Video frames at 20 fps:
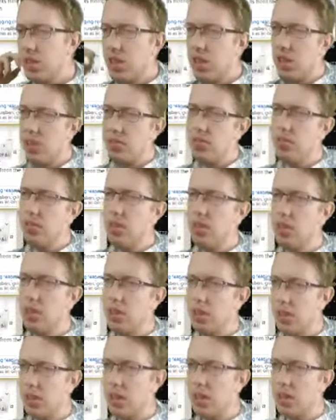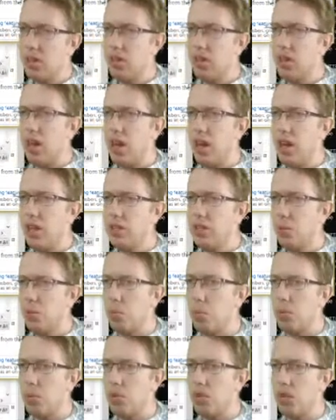I feel like in here the eye isn't
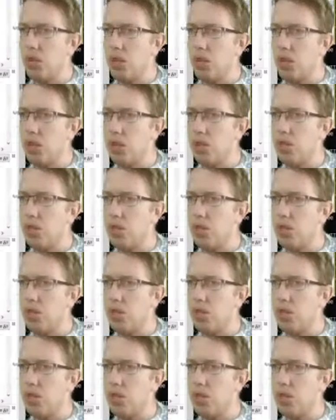working.